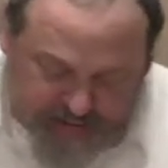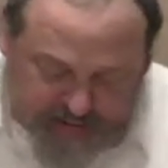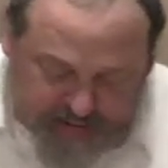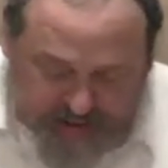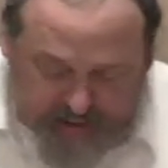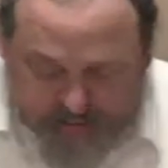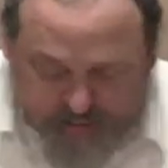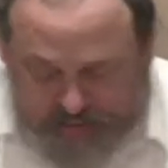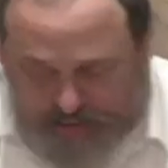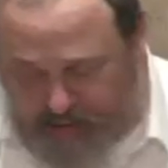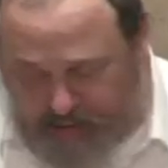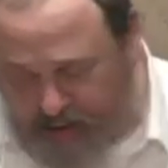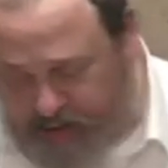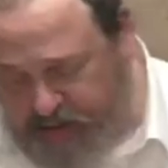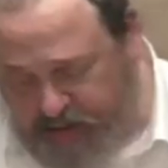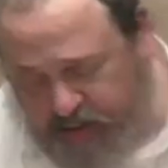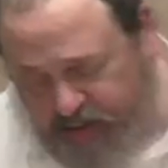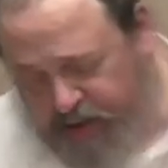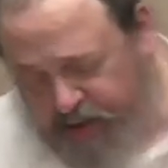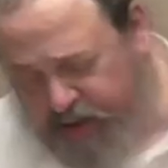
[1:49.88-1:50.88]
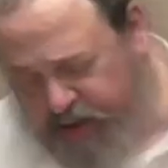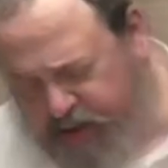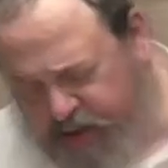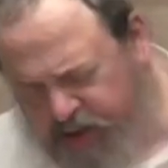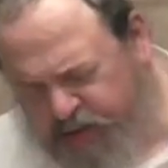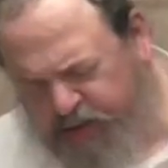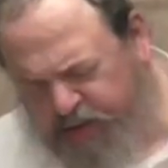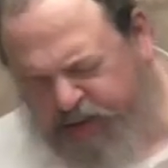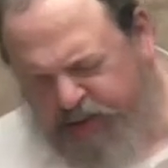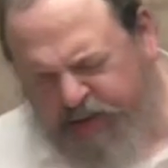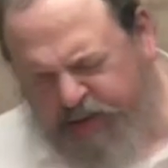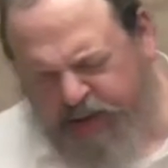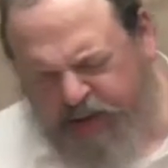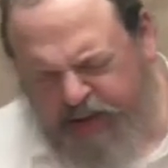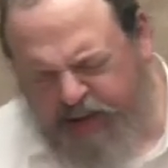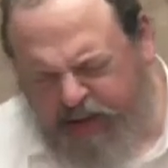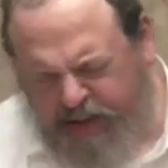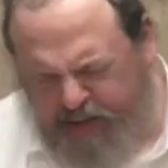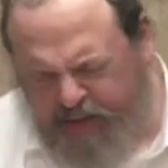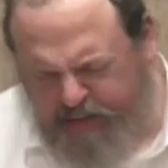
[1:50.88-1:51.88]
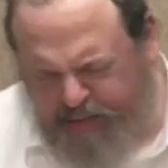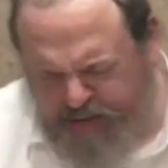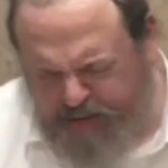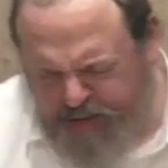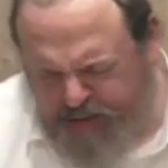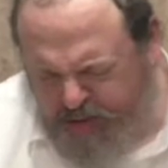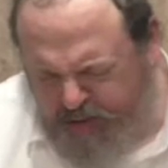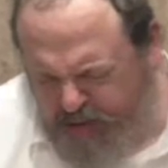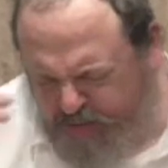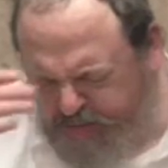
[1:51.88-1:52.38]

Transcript: said we're talking here, just like in the Mishnah